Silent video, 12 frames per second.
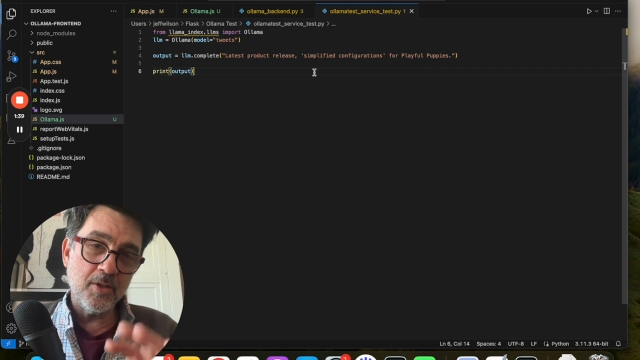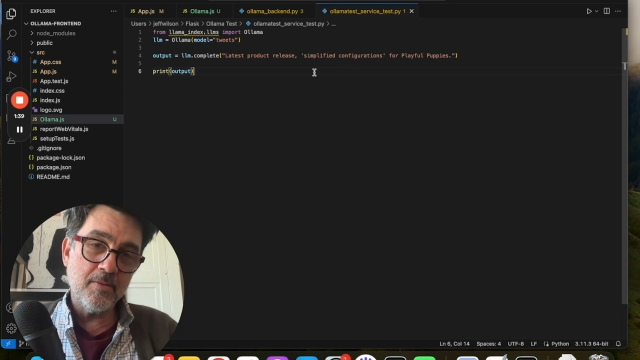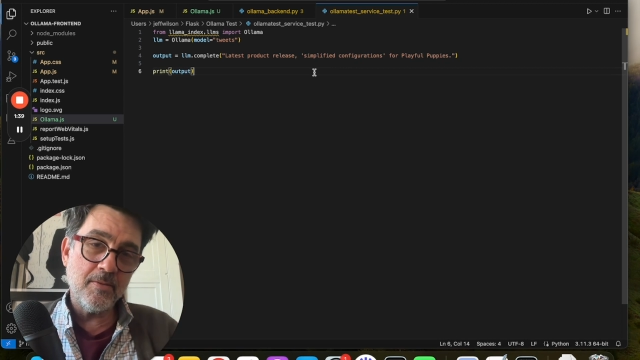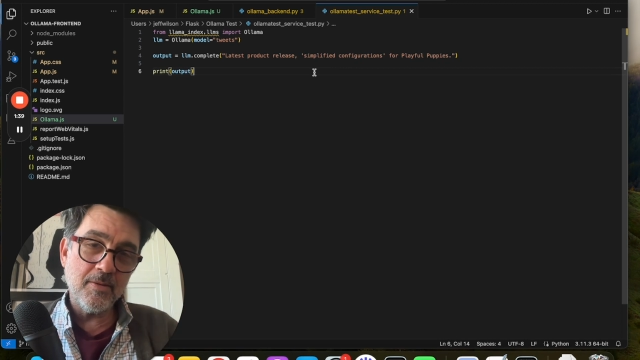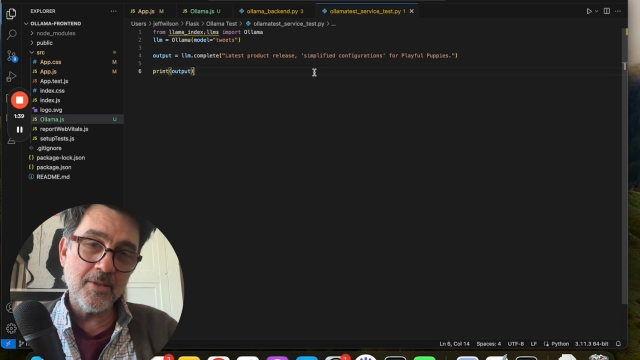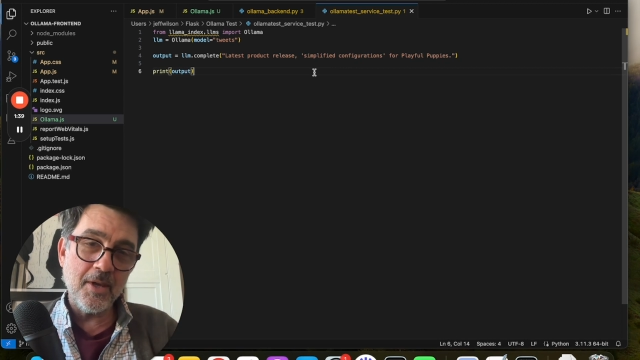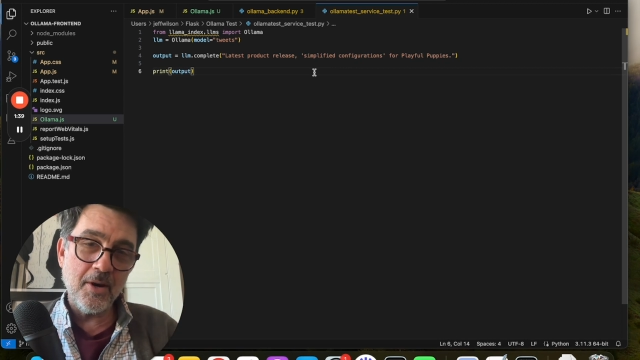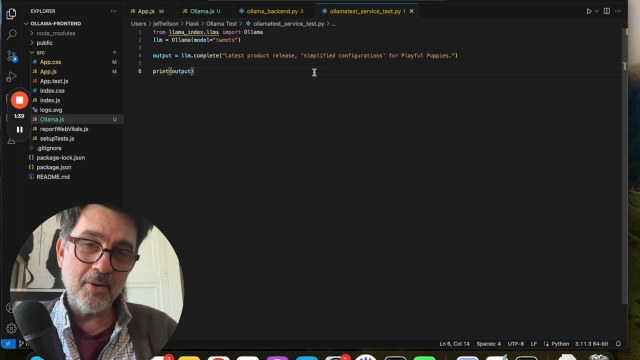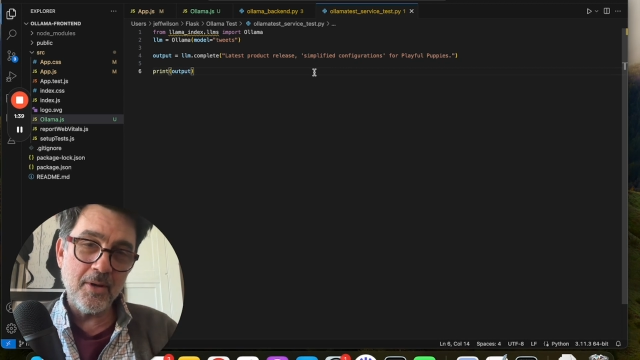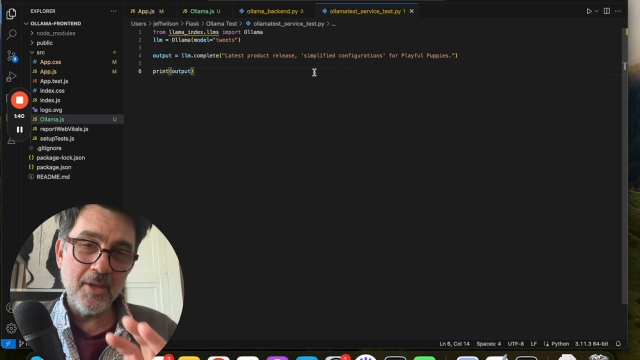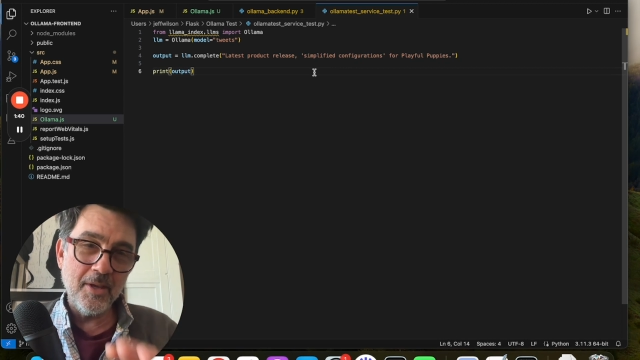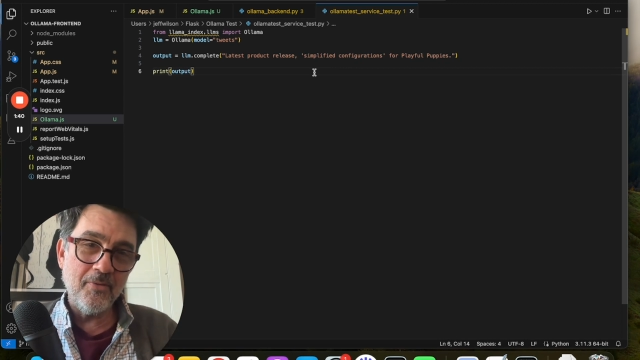
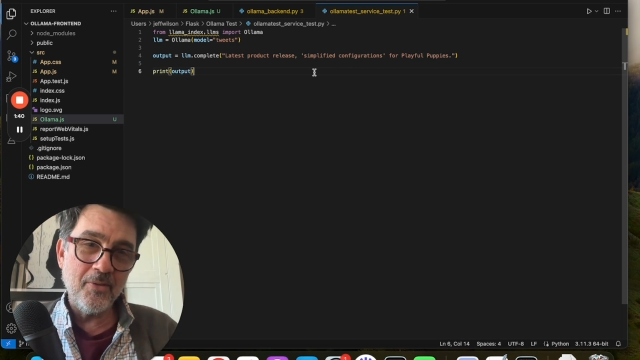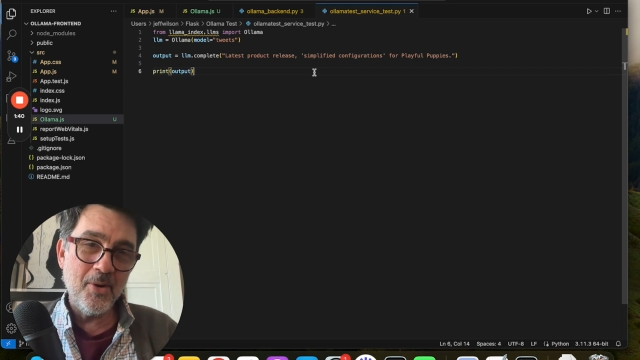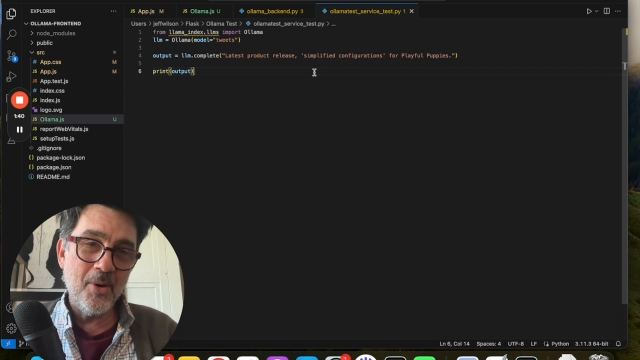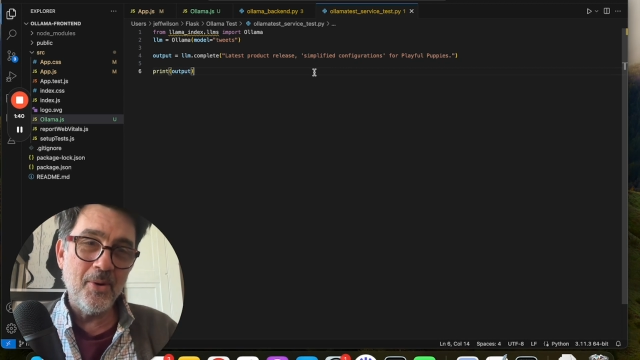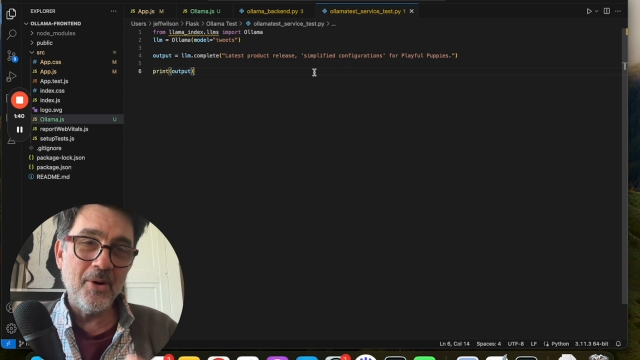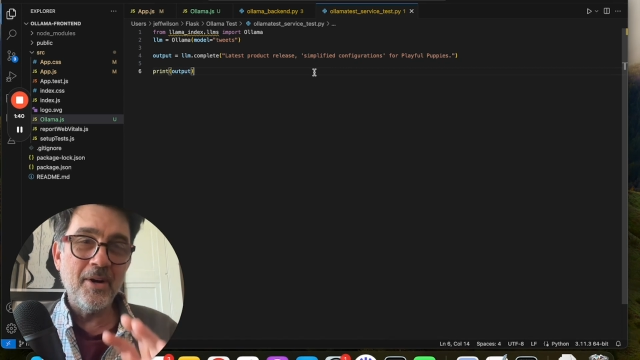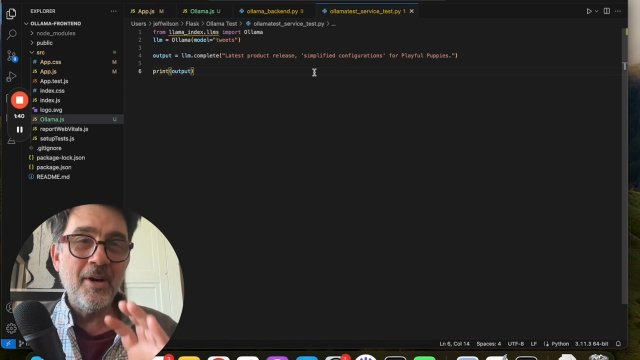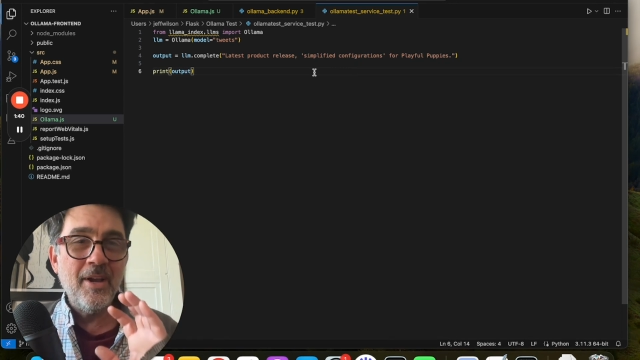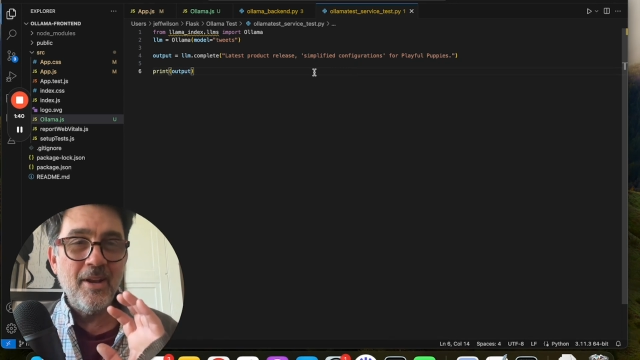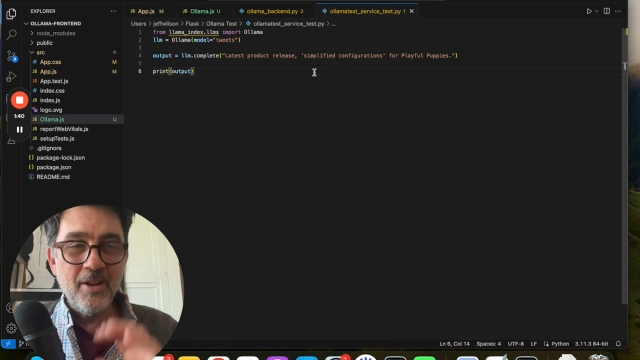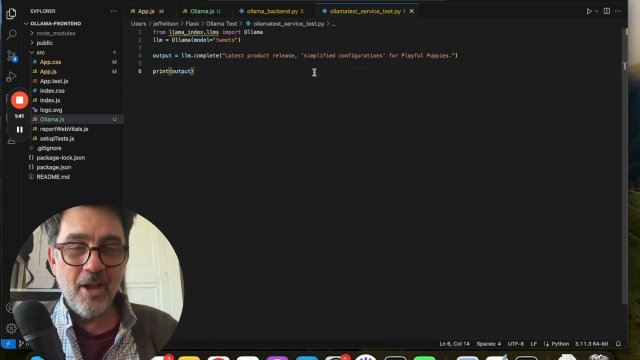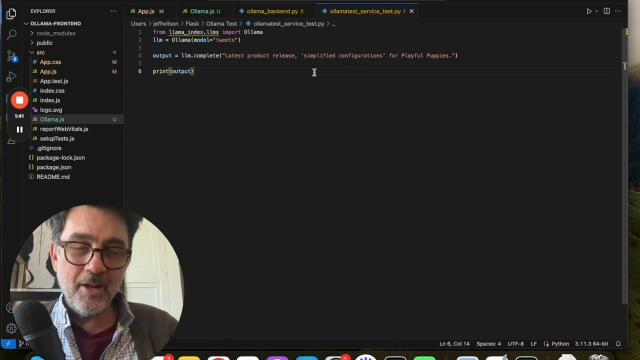scary if you are
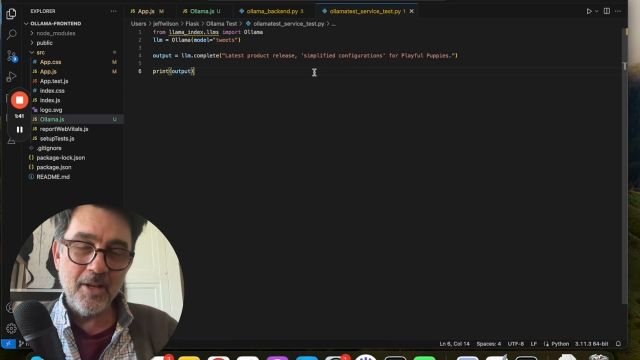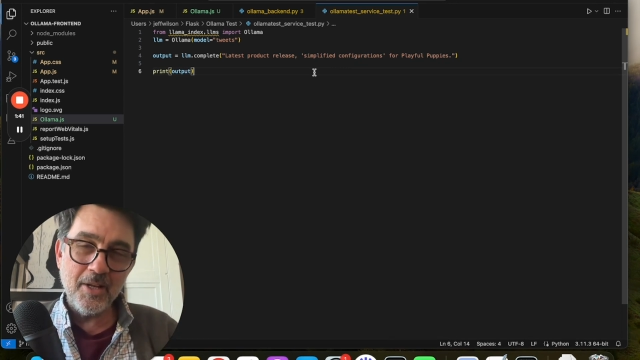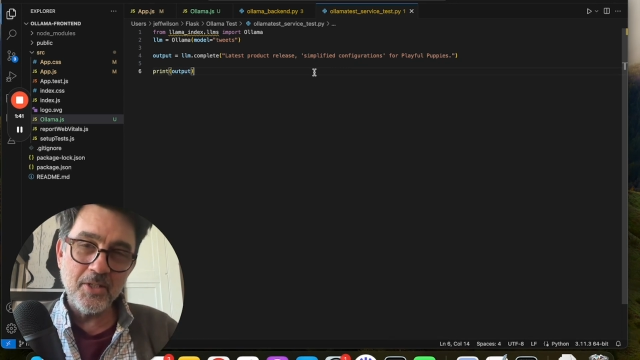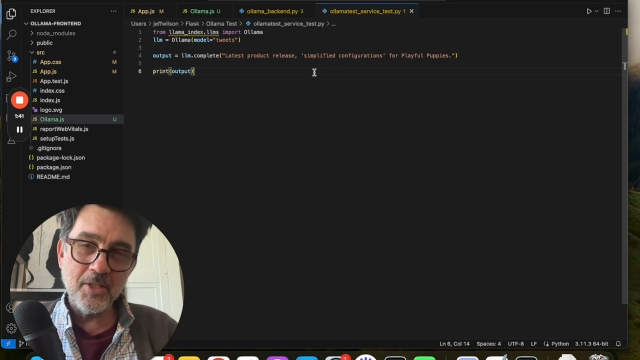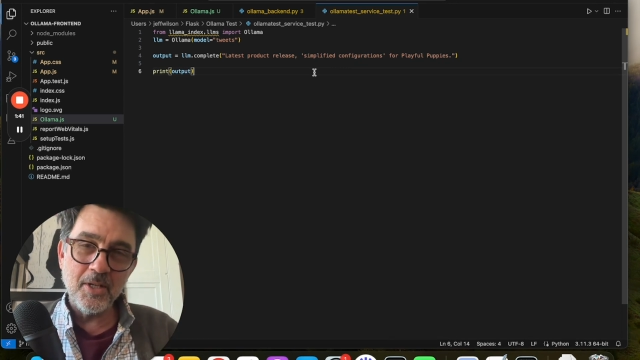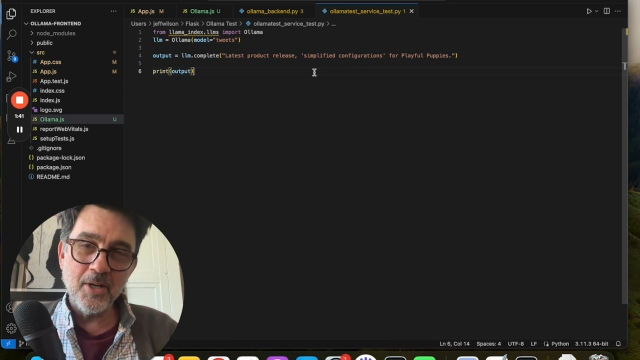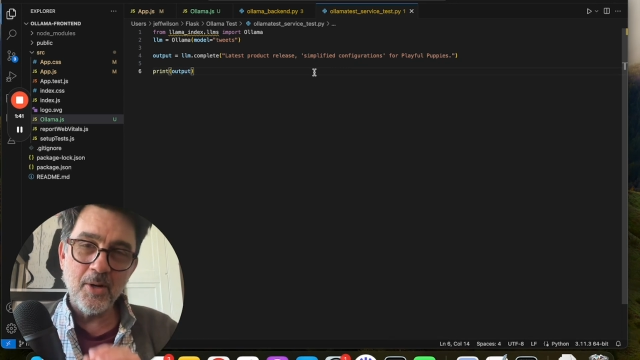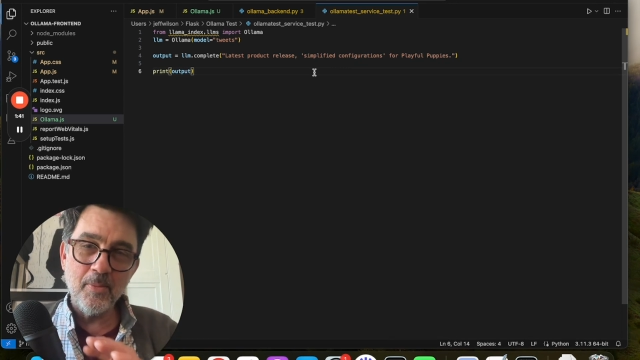not an engineer,